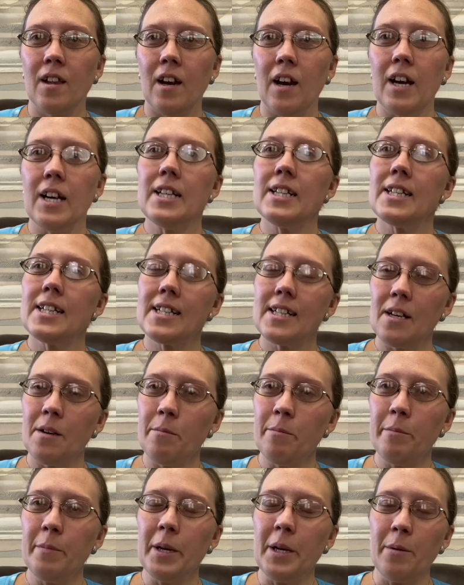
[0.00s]
And some
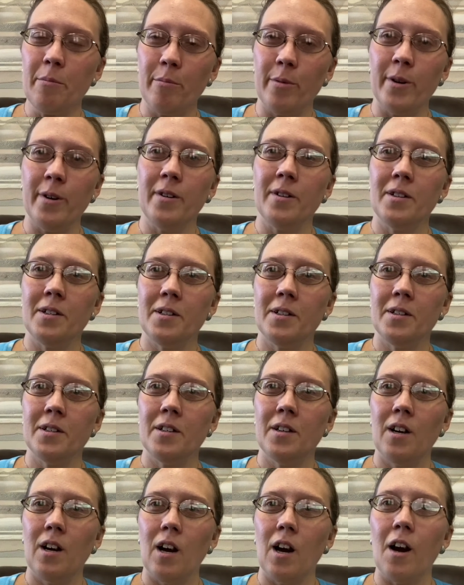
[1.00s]
people
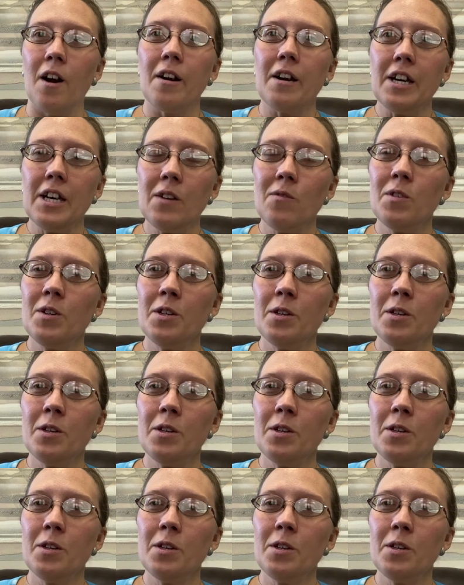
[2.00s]
are even